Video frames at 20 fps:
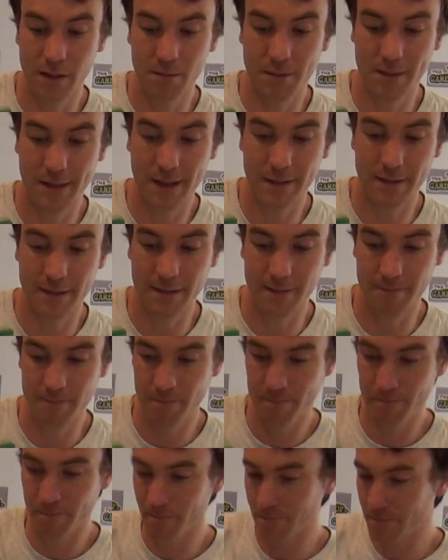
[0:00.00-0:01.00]
and potassium.
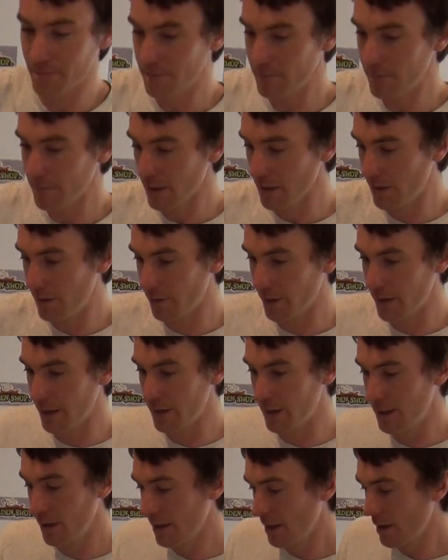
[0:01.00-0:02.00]

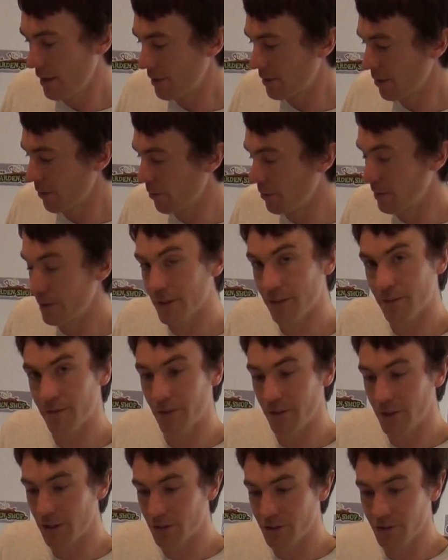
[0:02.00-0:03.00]
Okay, so we'll just
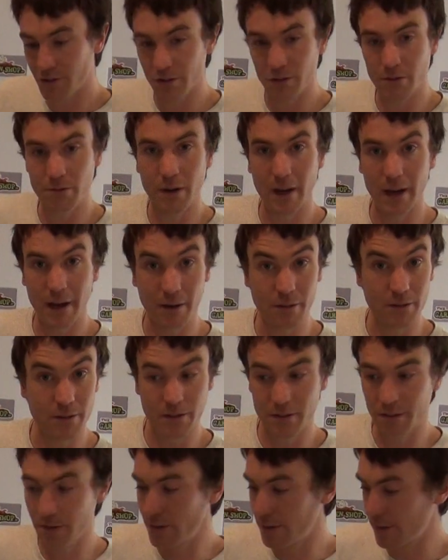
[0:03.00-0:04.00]
run you through how to
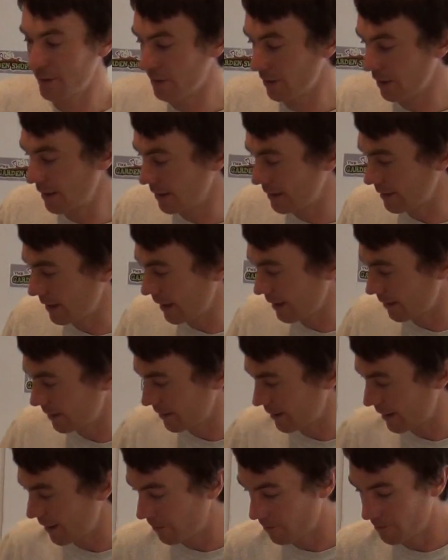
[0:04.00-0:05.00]
do the soil test
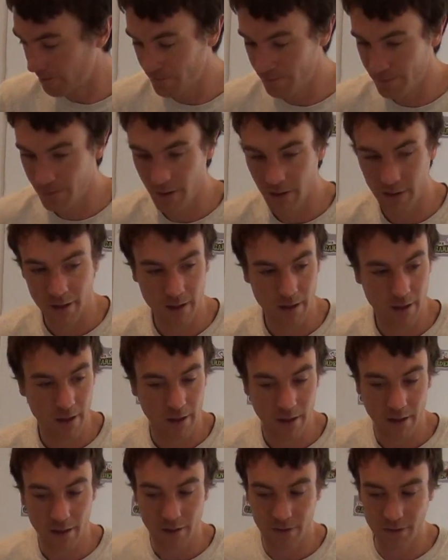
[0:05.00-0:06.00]
now.
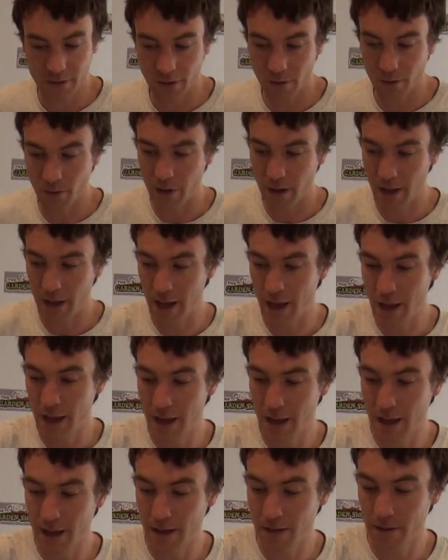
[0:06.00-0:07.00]
So
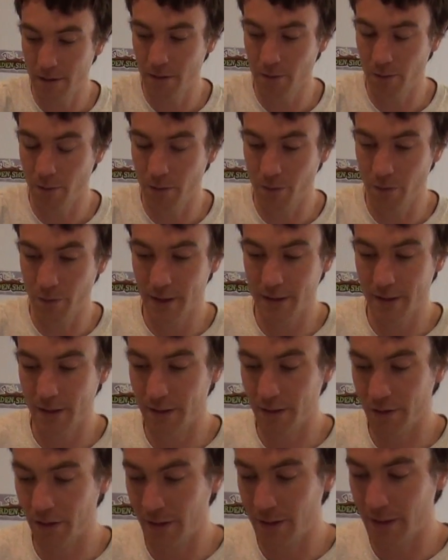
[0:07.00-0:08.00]
with the
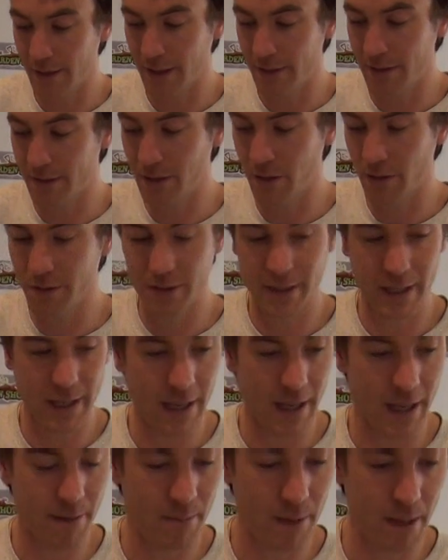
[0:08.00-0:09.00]
soil test, you also get
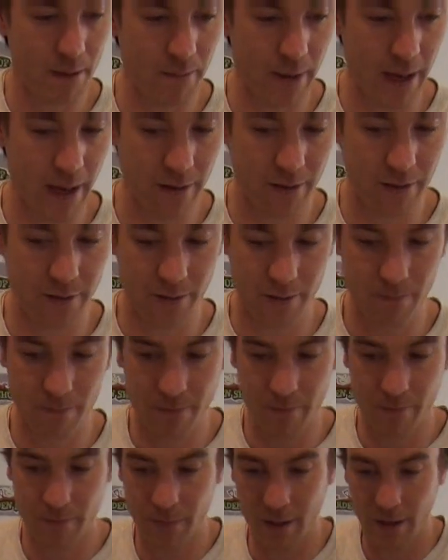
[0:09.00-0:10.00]
a pipette
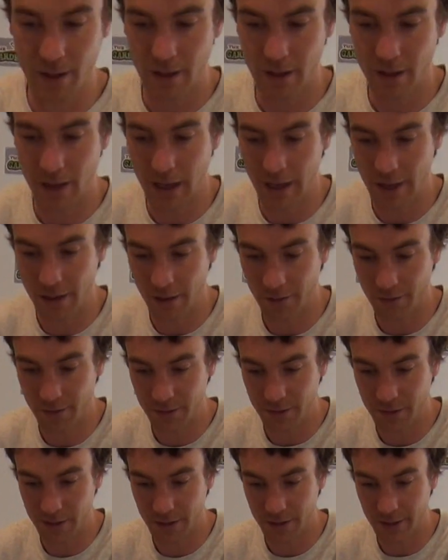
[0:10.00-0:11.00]
and
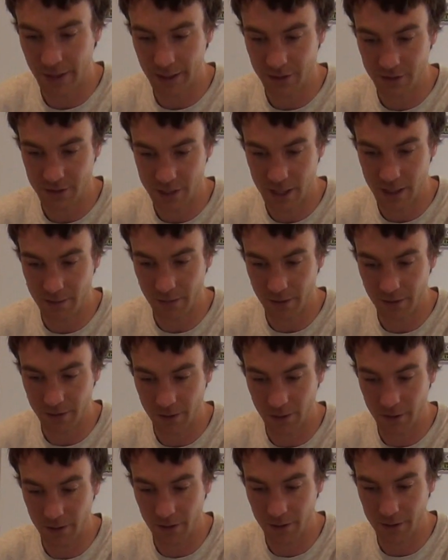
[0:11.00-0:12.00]
obviously the test chamber.
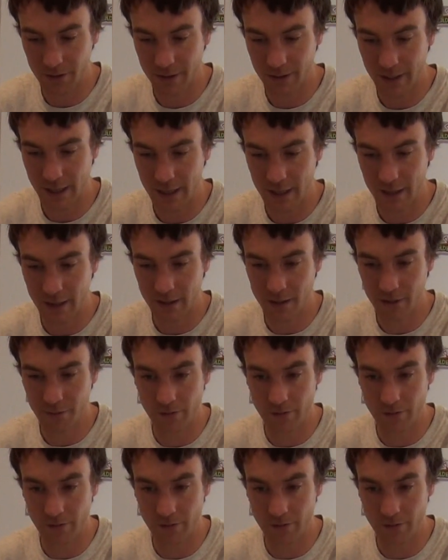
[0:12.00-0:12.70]
So I'm going to take the